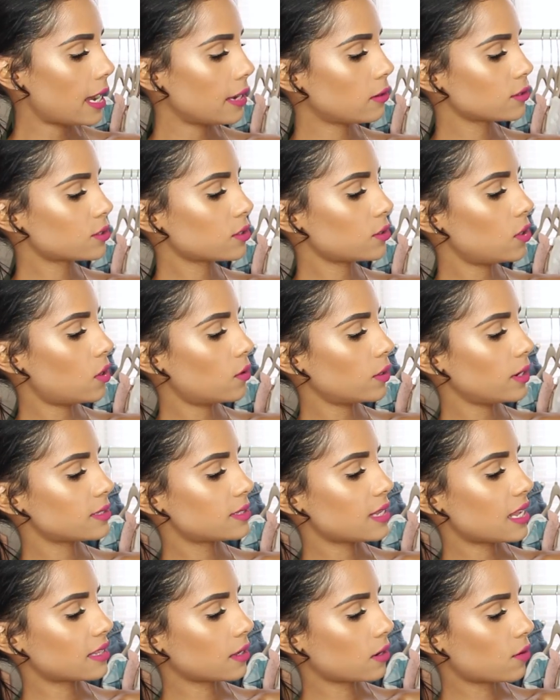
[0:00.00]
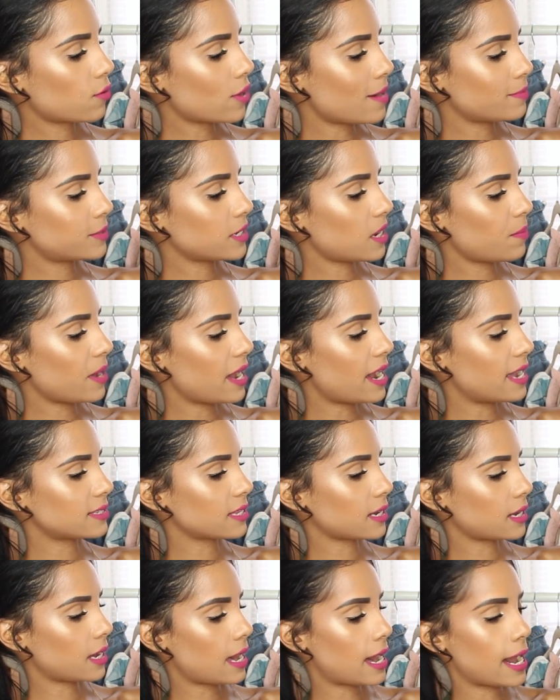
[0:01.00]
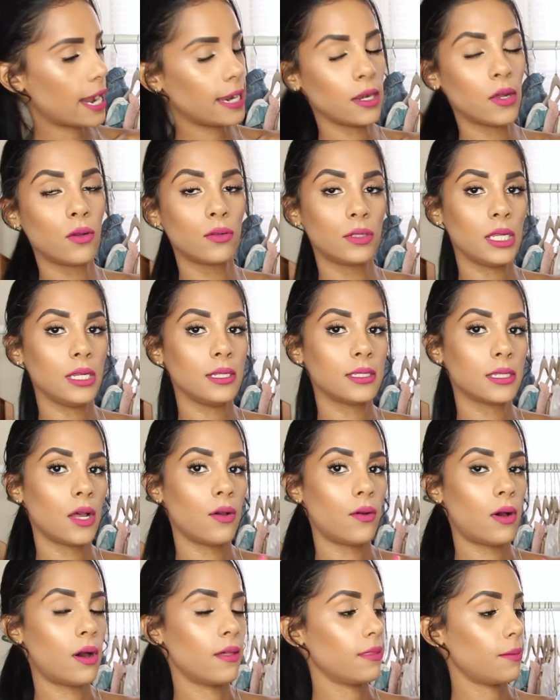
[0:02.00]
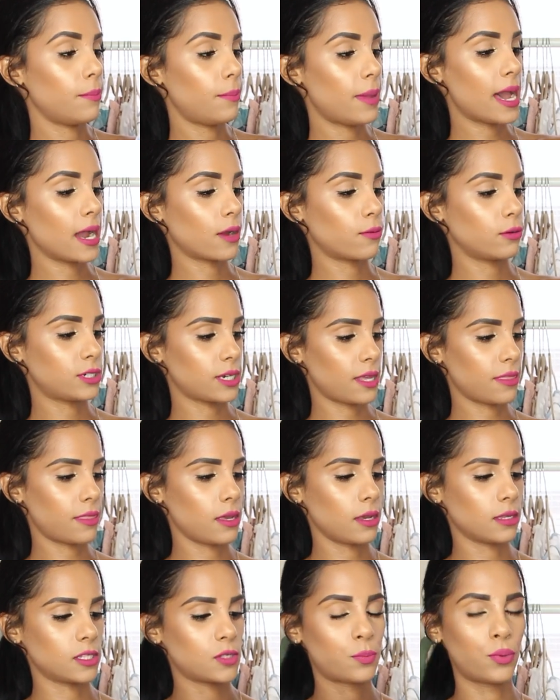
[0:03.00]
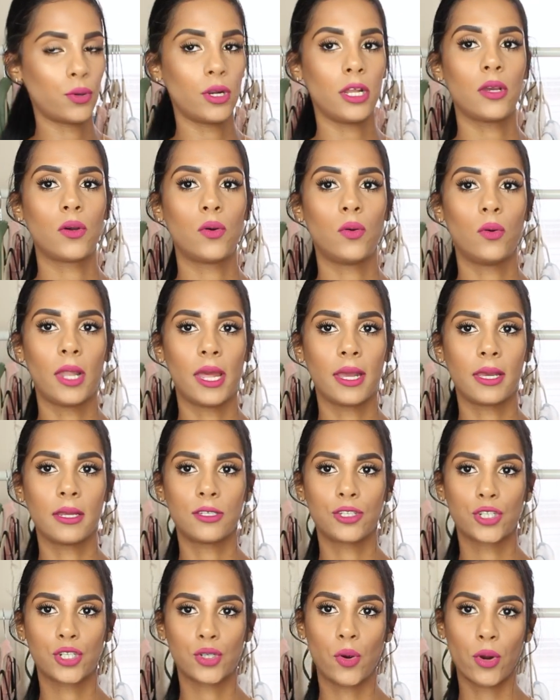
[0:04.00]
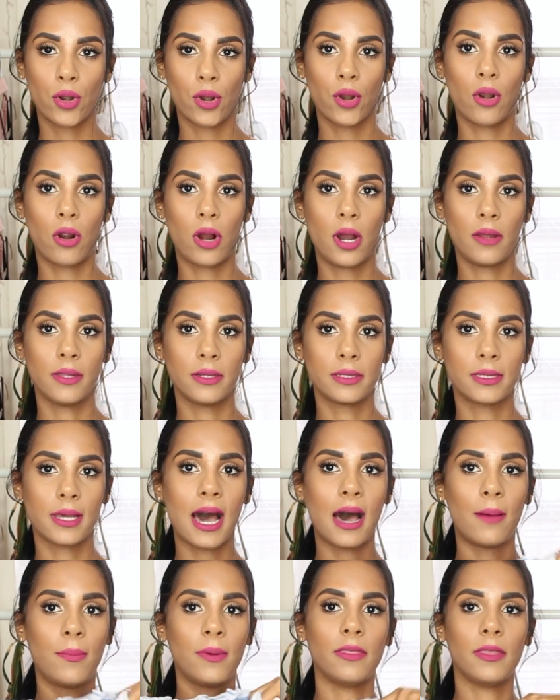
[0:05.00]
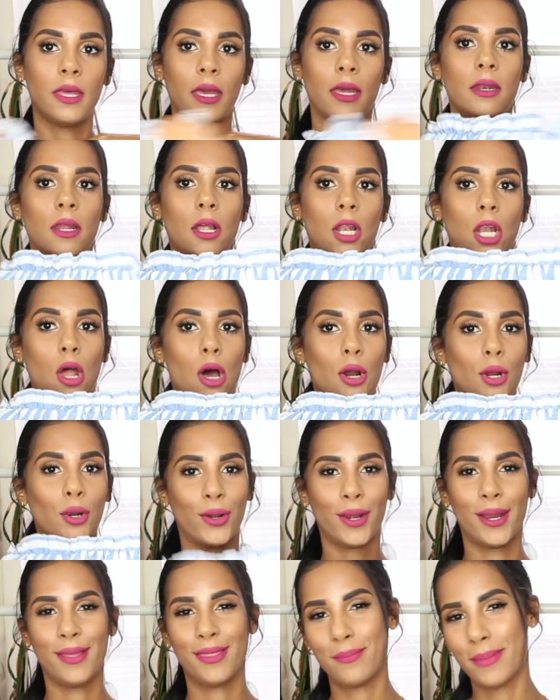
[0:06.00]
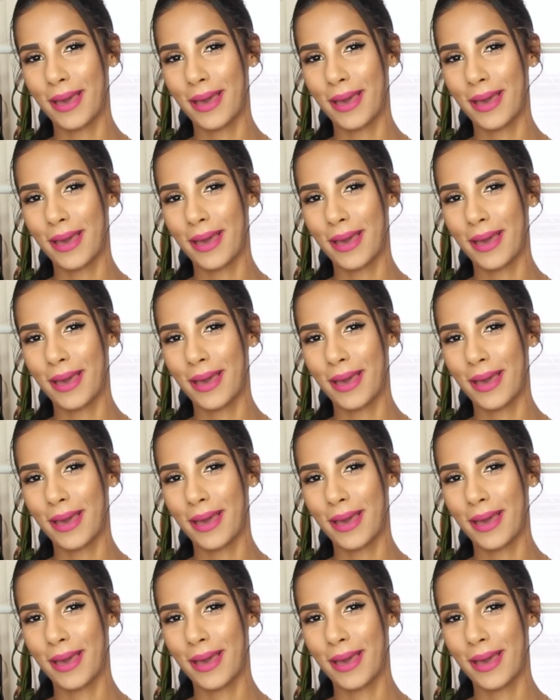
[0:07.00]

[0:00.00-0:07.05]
i also noticed that the crop top has like a high low detail on the back which i think it's pretty cool like it's shorter on the top and then longer in the